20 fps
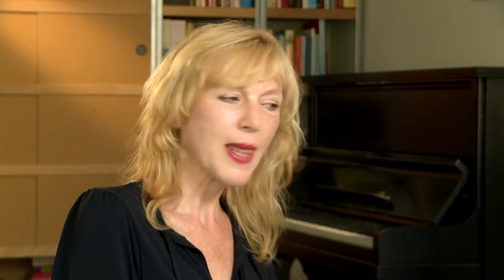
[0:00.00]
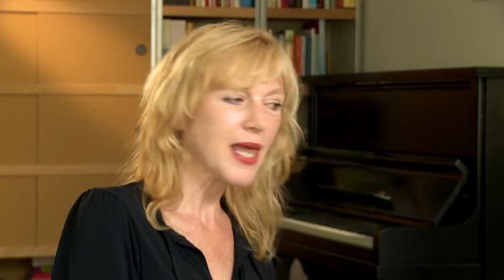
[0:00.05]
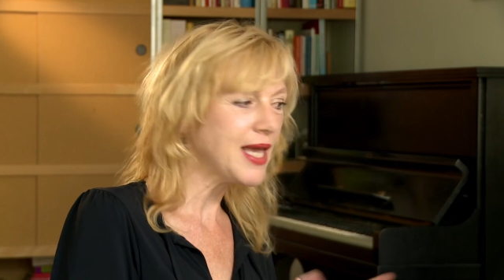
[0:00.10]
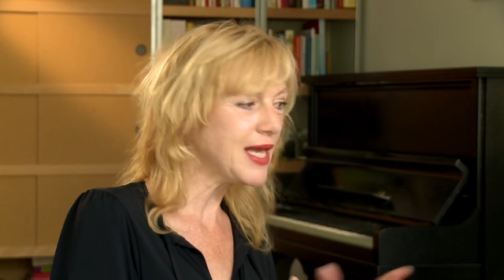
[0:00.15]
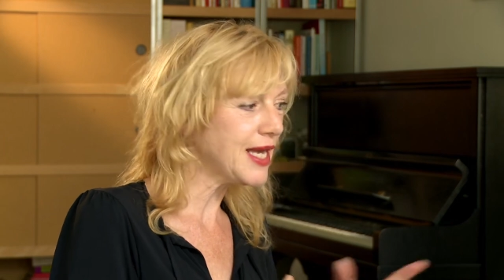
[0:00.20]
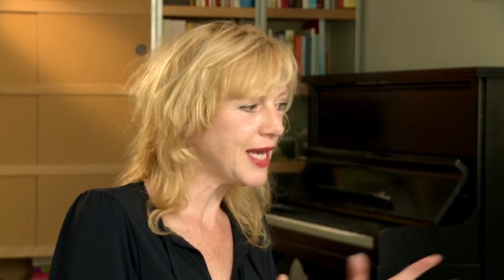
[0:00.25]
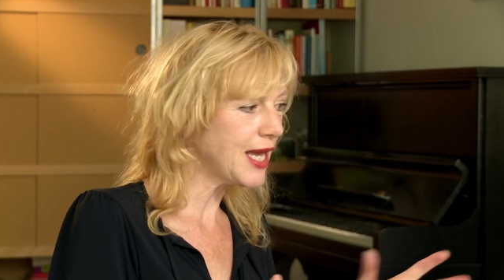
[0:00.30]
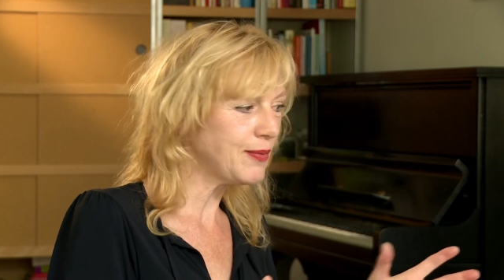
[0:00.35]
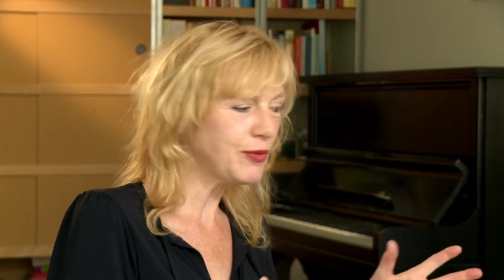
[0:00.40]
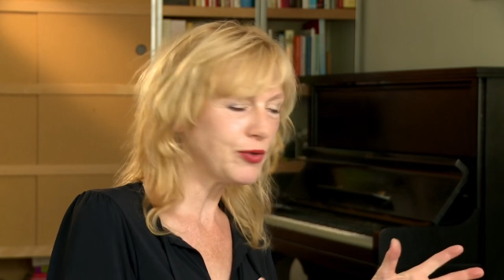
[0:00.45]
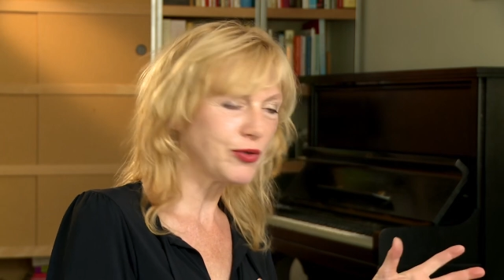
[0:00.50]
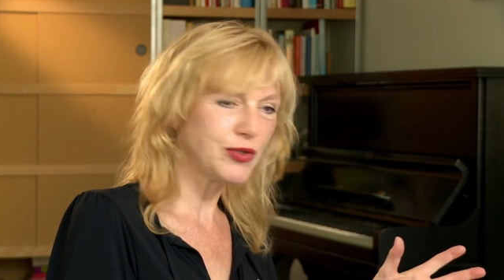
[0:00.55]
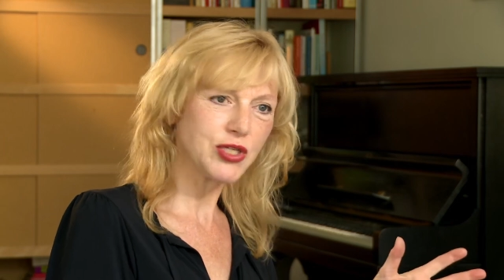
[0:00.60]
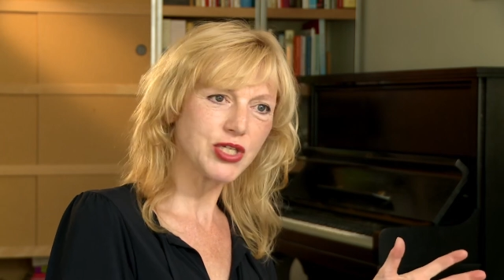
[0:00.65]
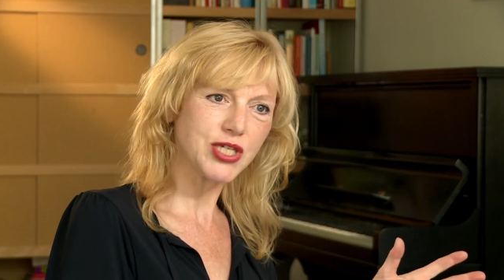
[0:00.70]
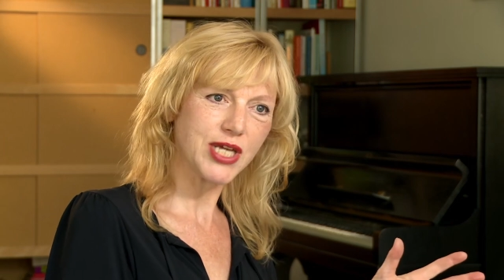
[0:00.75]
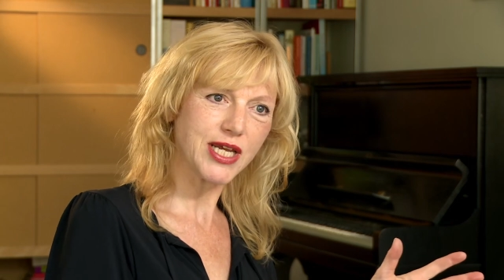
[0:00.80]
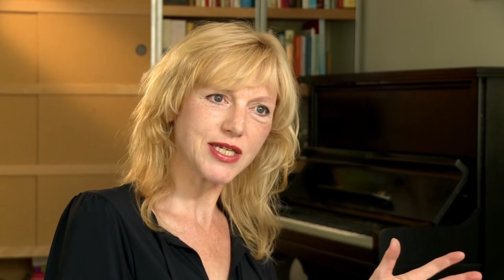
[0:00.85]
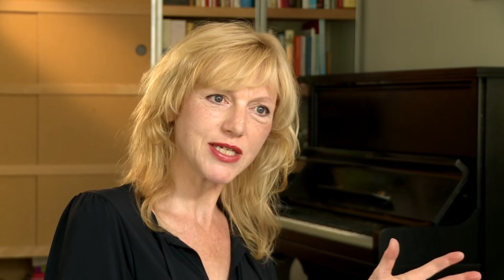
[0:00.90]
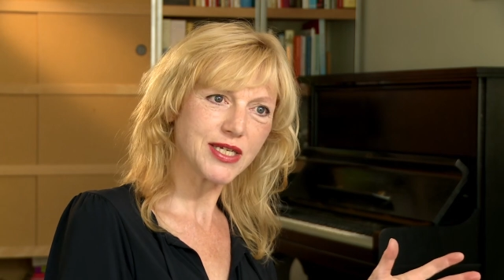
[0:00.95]
He came to the
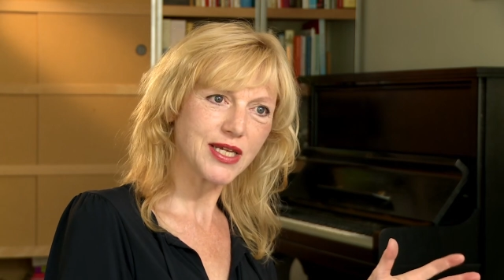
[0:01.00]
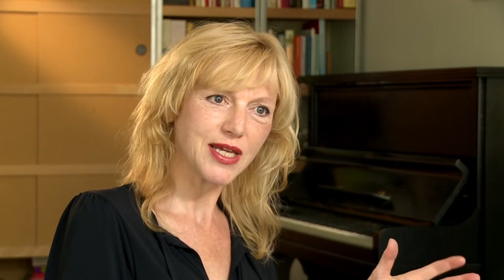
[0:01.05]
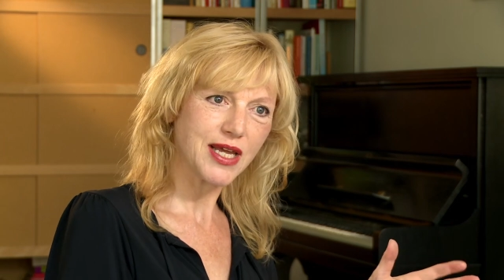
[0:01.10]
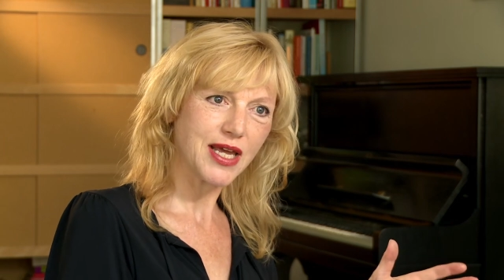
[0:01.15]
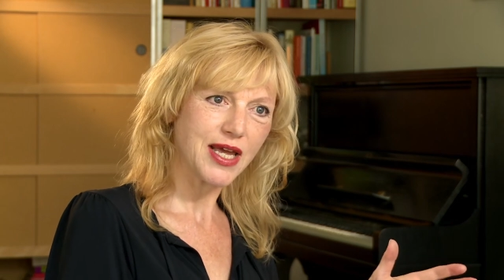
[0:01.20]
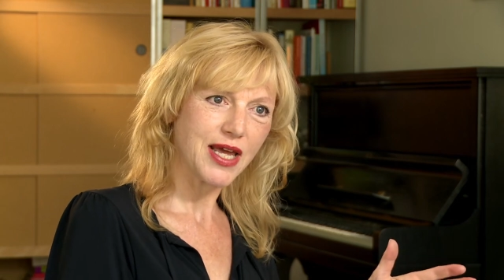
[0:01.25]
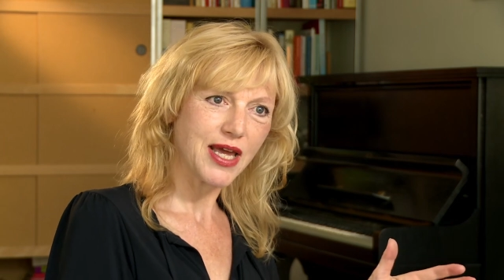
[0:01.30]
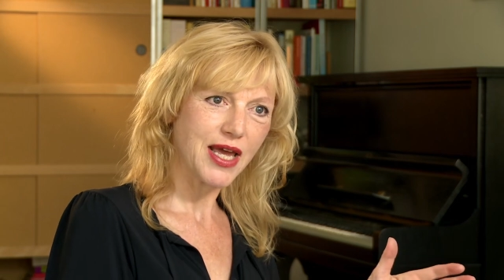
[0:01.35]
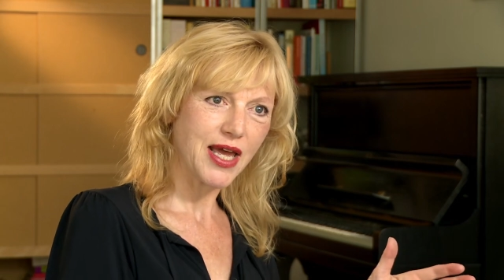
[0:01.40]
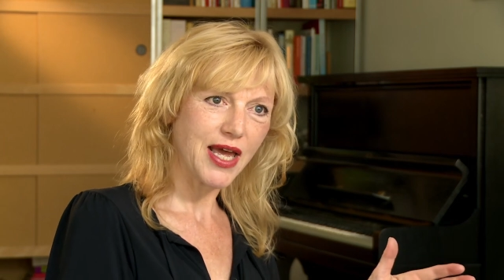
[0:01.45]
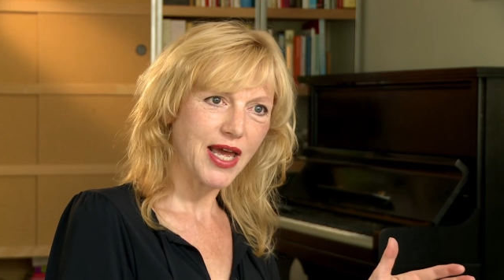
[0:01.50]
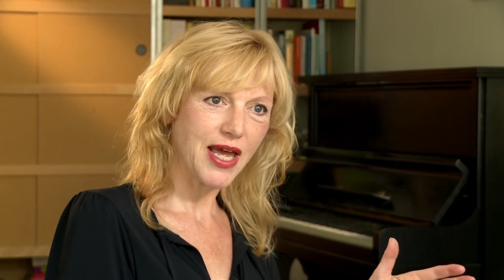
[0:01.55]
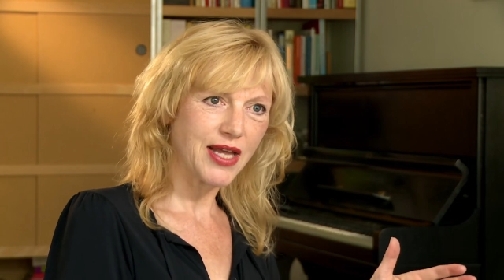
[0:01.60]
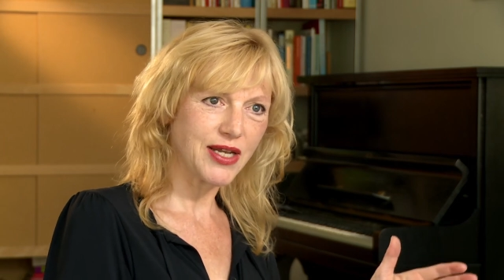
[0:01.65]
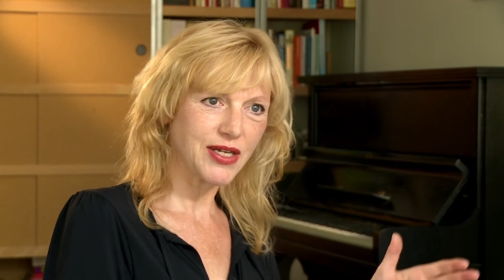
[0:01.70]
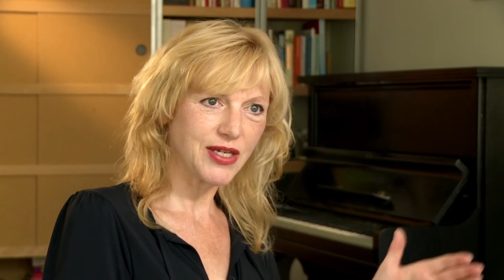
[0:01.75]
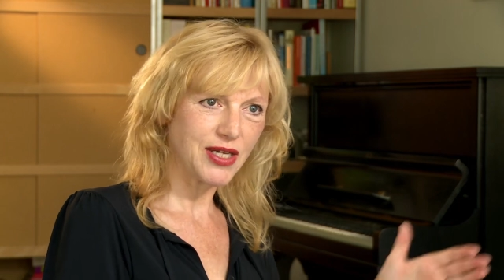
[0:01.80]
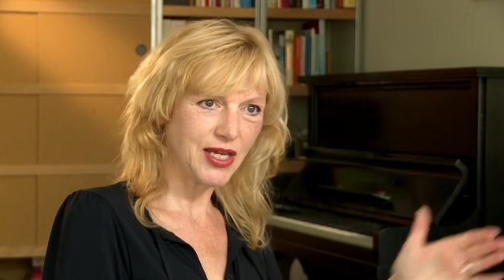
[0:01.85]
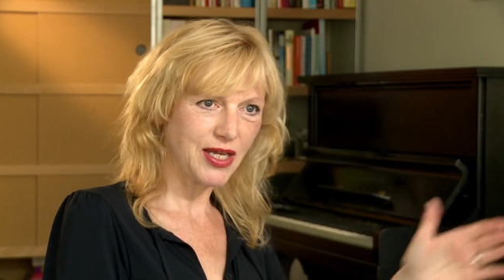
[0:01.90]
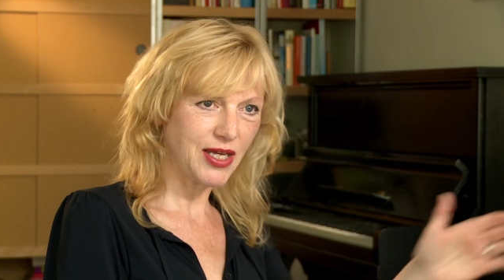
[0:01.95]
set
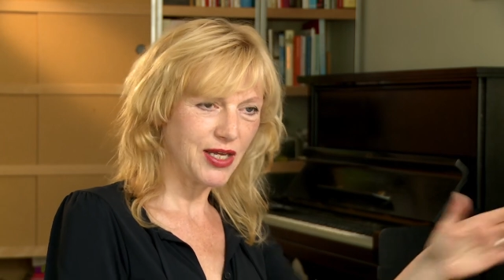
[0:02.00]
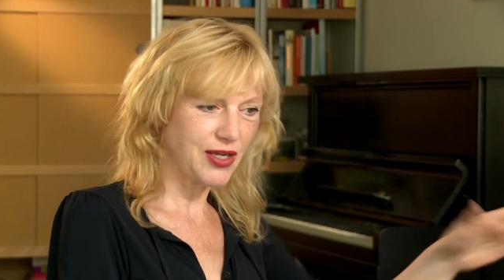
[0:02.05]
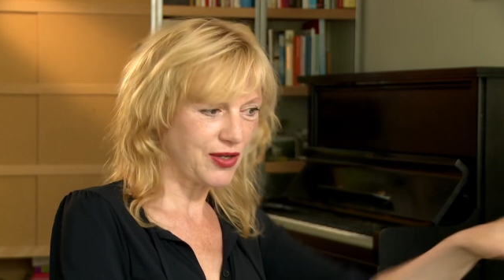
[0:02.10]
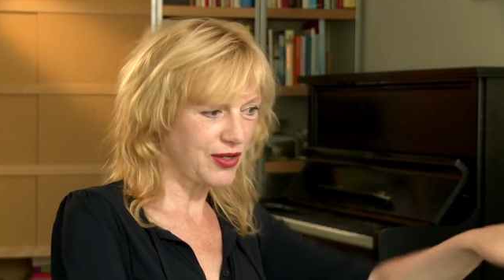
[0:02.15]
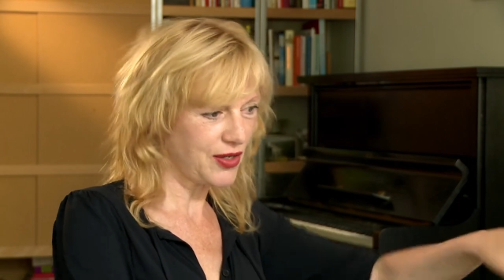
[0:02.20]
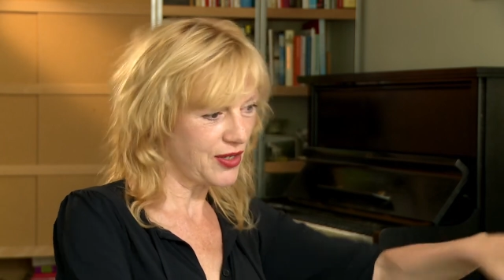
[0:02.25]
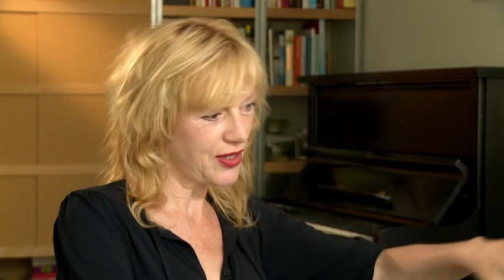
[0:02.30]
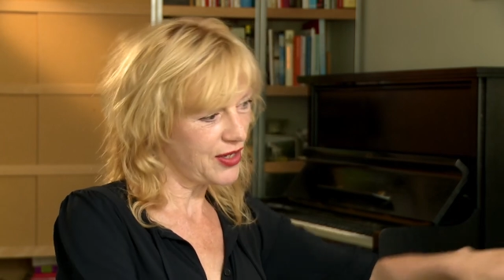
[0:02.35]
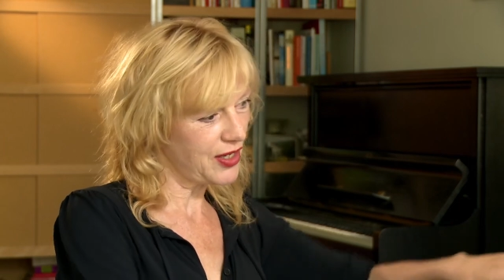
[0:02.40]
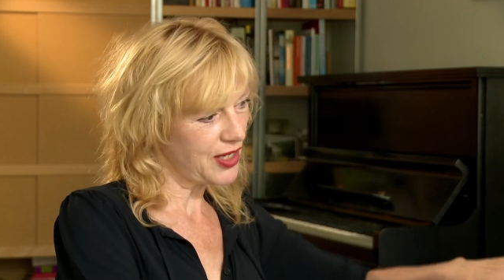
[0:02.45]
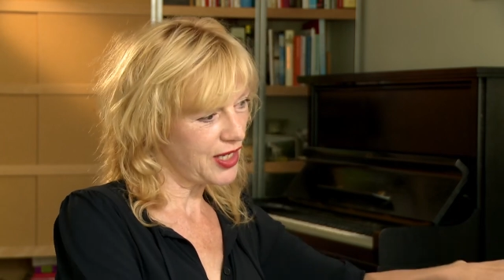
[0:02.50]
and he